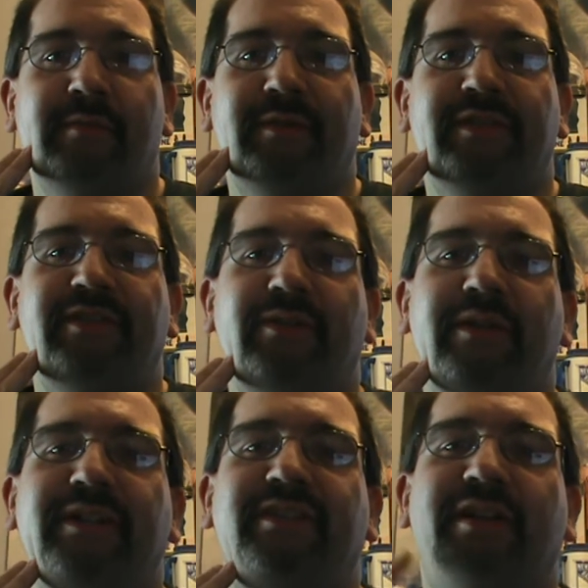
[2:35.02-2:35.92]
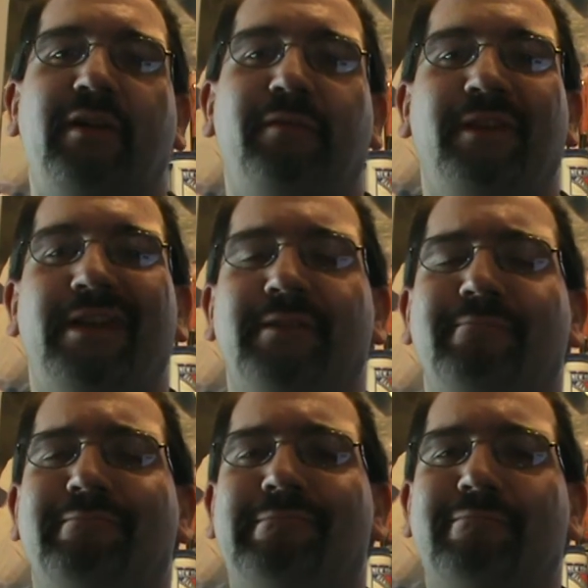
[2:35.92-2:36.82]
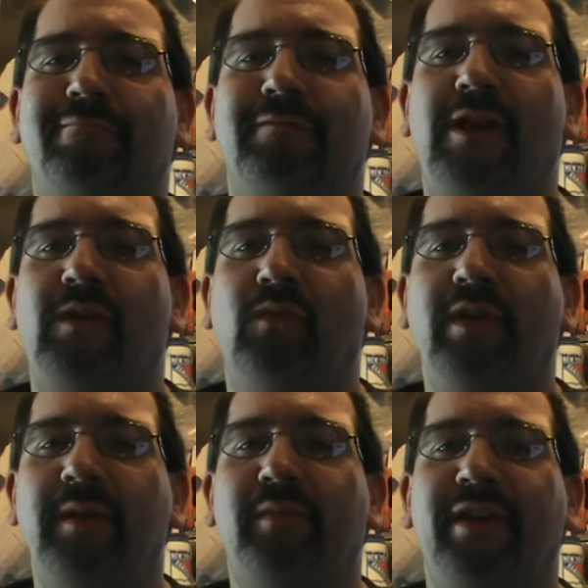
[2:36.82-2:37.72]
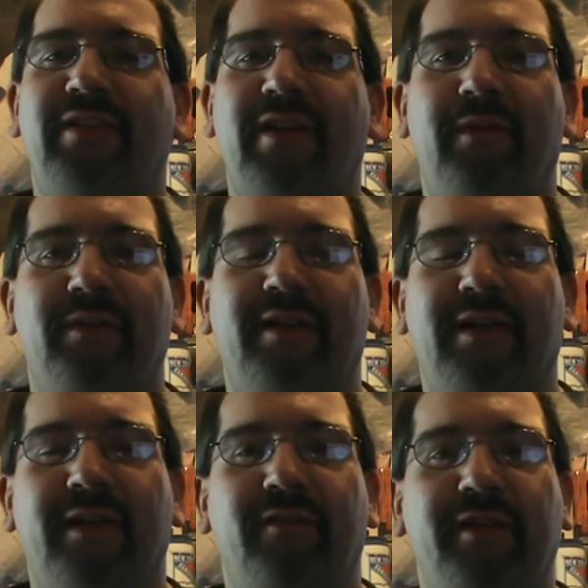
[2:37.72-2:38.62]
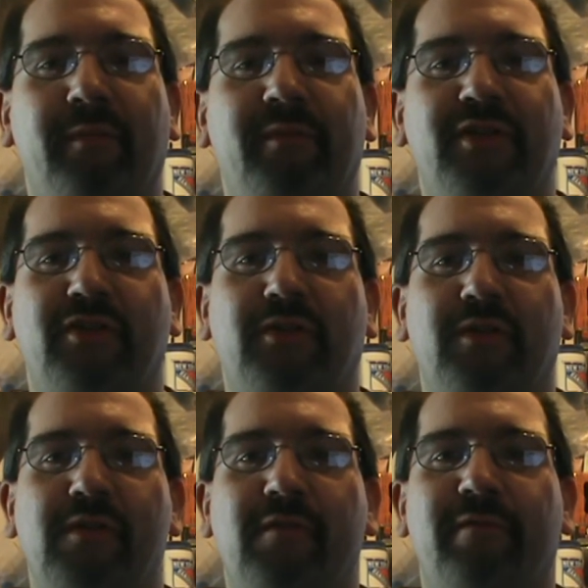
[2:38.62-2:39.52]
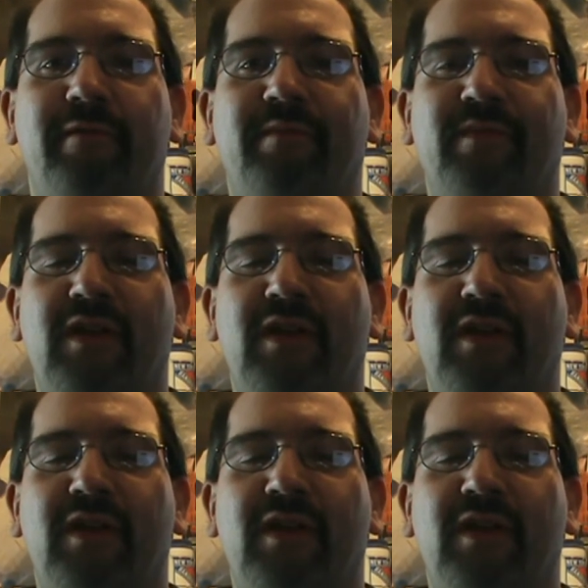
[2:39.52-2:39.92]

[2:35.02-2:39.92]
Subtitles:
But the story itself, it really plays out kind of like a mixture of